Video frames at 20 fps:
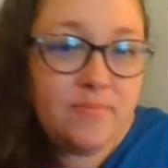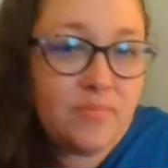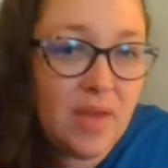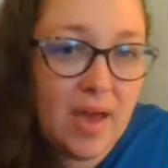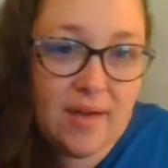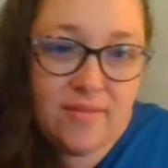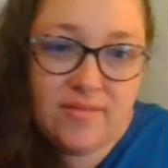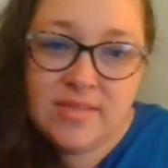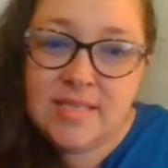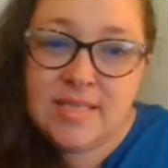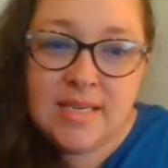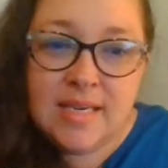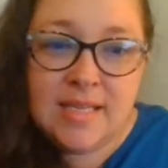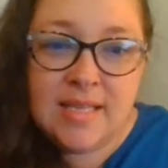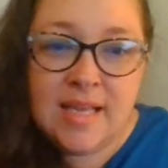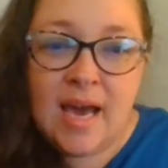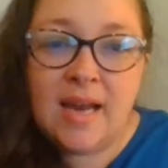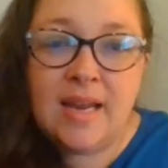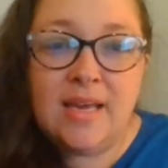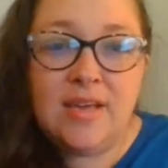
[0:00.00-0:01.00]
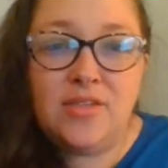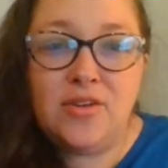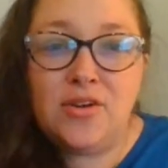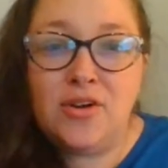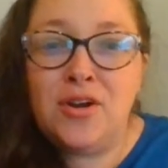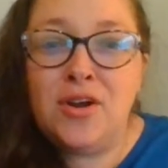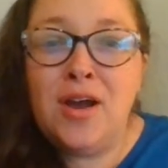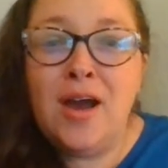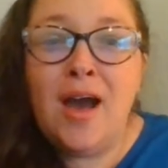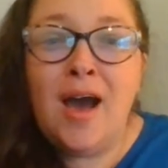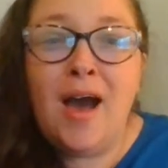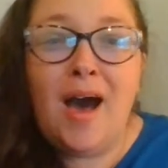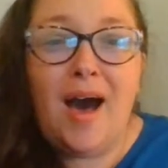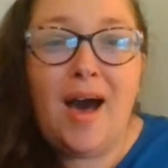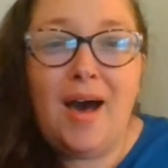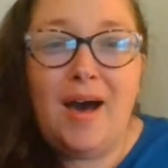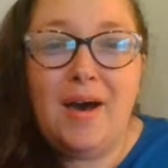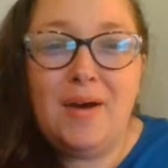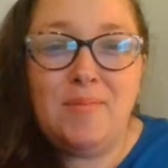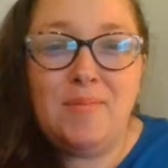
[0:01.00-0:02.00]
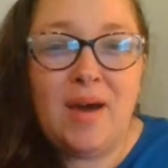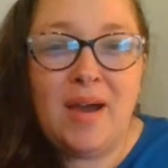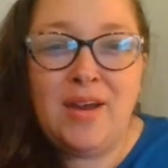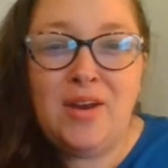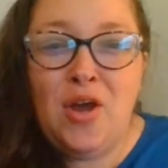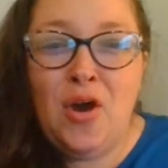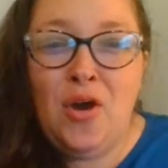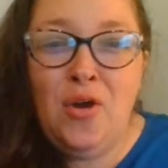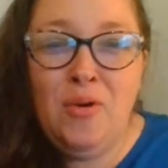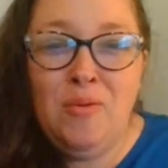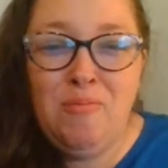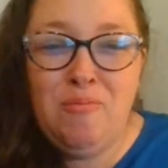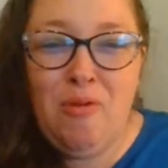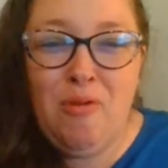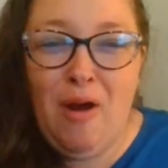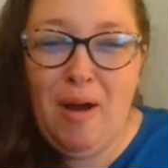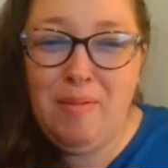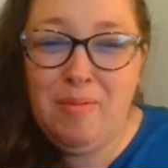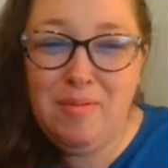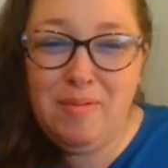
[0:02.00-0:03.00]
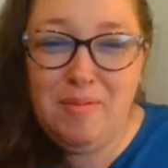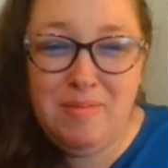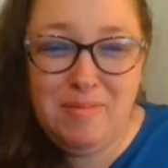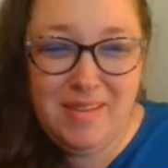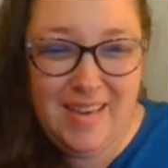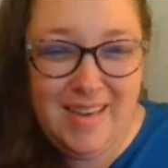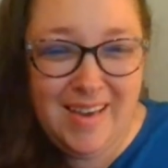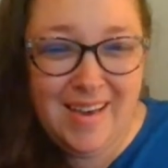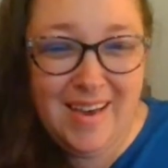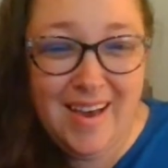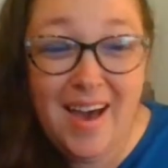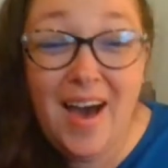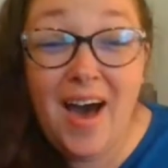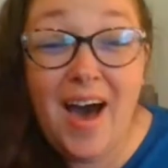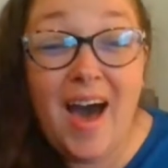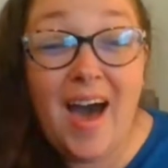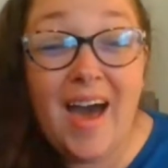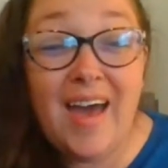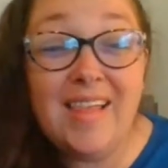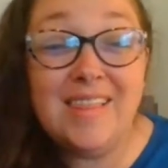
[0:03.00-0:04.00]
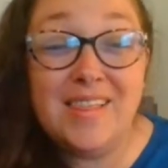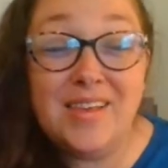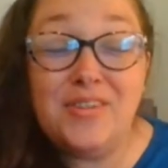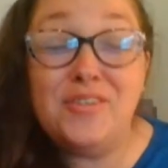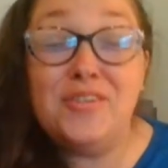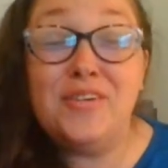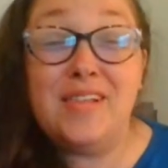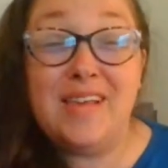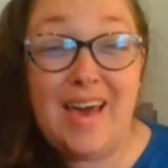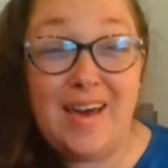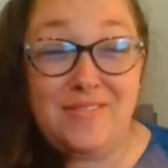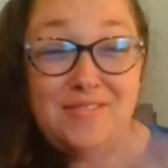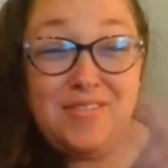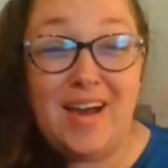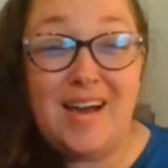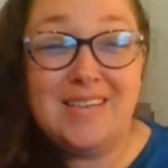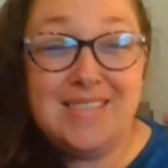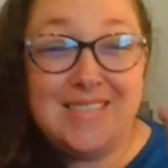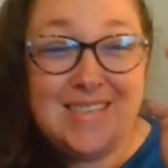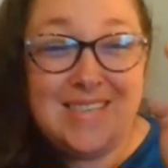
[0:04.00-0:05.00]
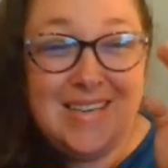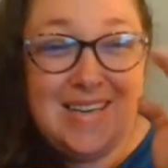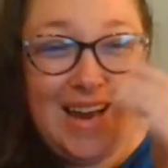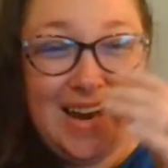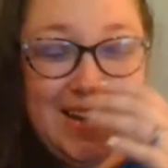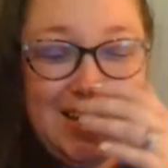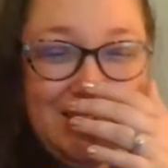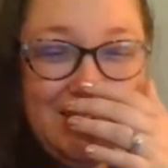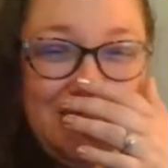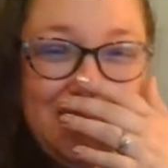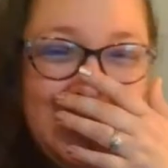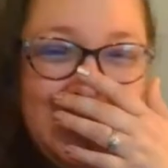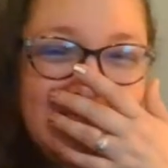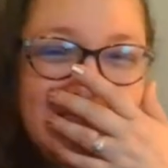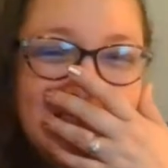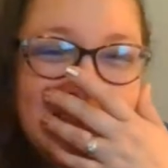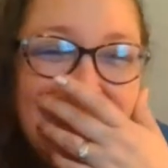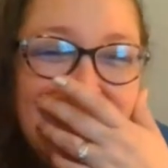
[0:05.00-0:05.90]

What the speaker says: Haven't seen that either. I know probably, I literally have not seen any of these.